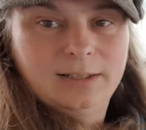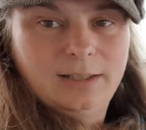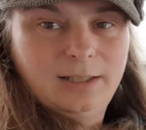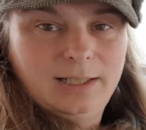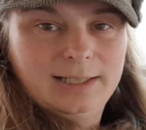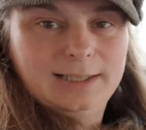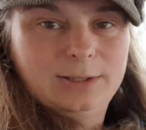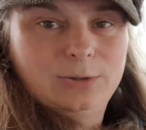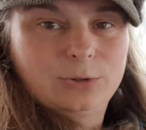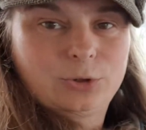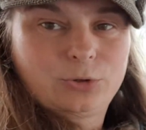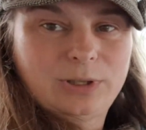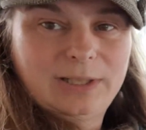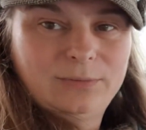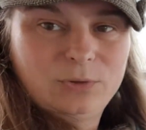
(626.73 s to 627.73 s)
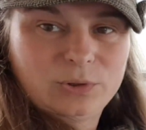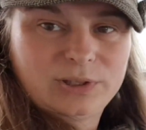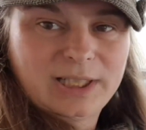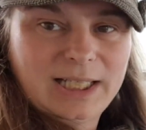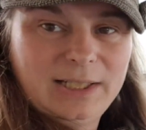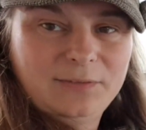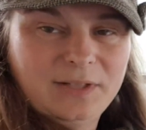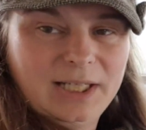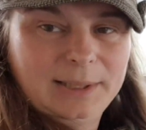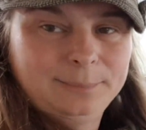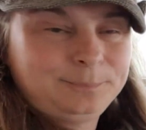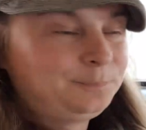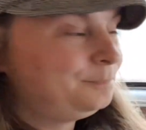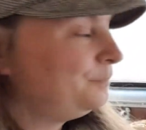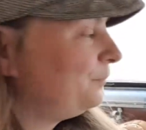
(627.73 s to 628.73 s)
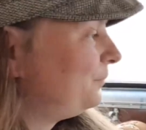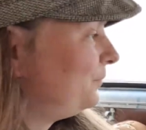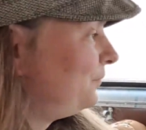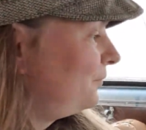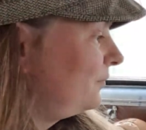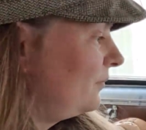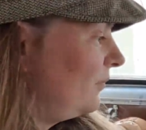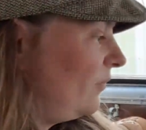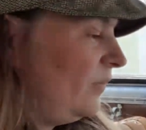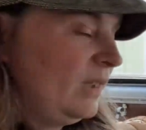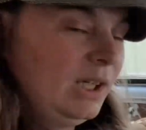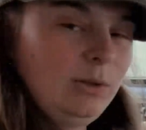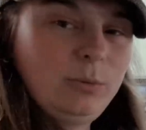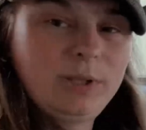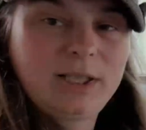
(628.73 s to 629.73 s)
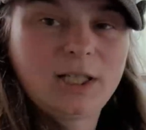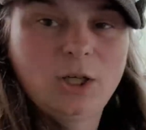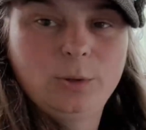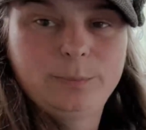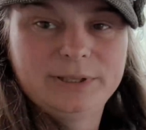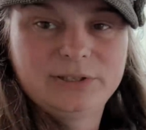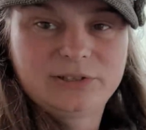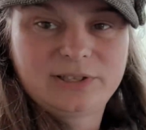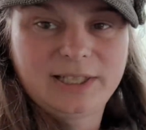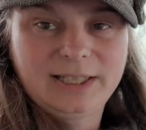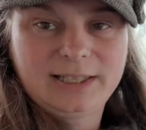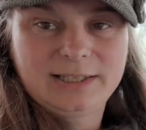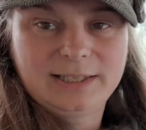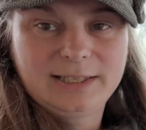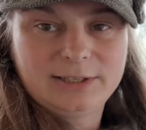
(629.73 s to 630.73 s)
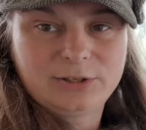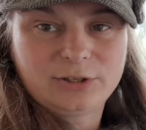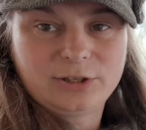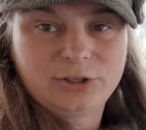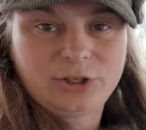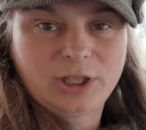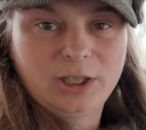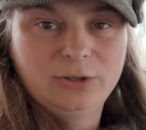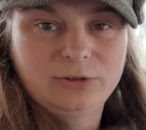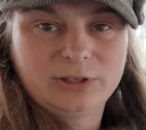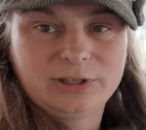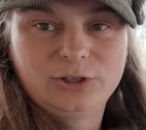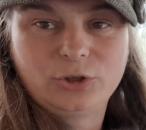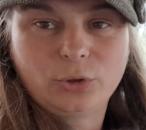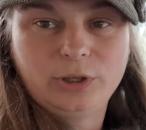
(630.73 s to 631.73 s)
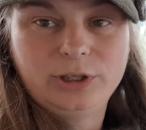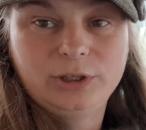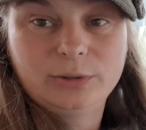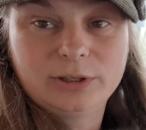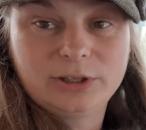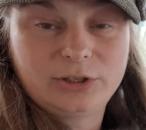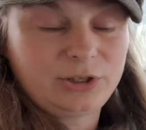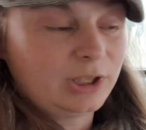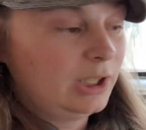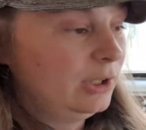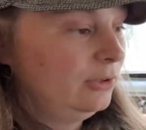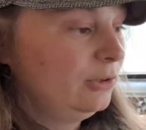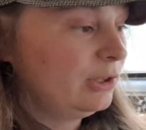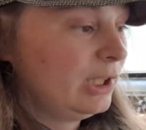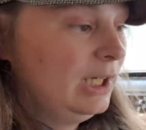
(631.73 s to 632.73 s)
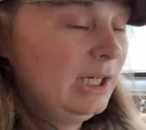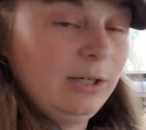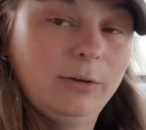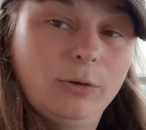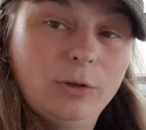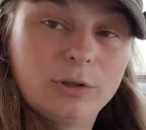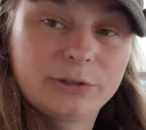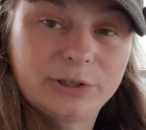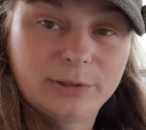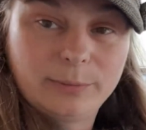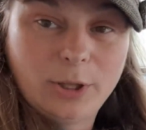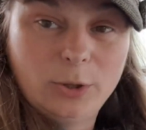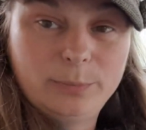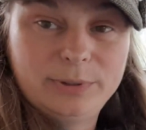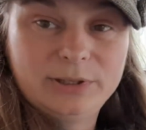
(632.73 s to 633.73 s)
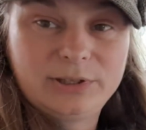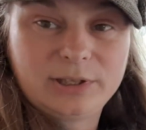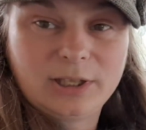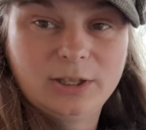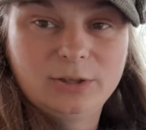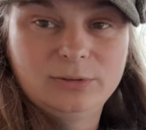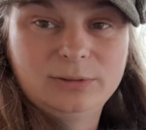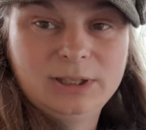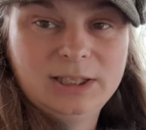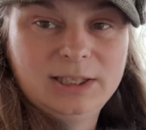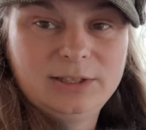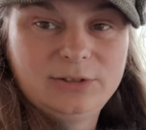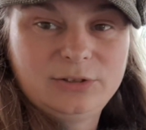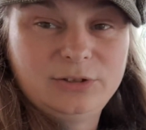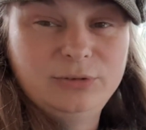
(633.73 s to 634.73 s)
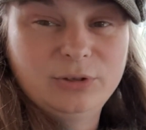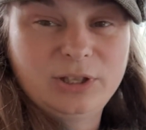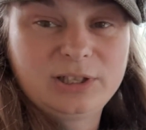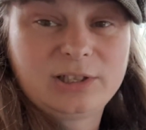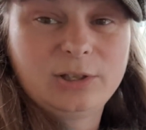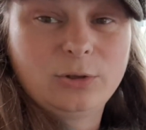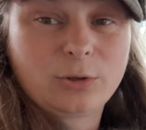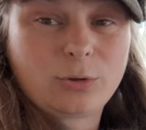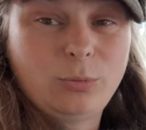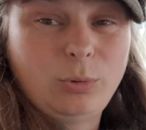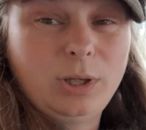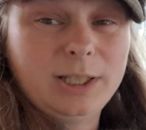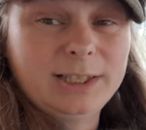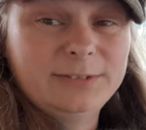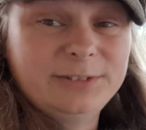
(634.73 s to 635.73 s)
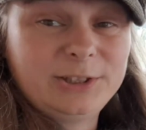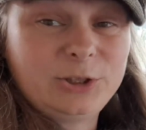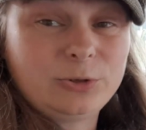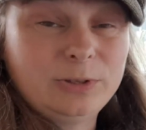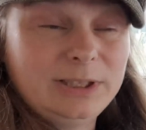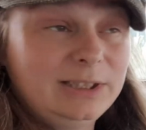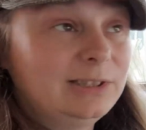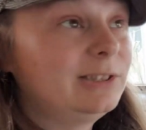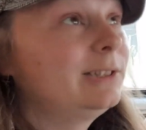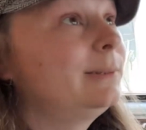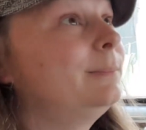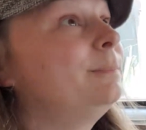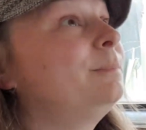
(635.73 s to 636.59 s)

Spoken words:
our little travel day van. We're hoping to take it to the shows and join you at the shows. We're also hoping to go some nice little quiet retreats.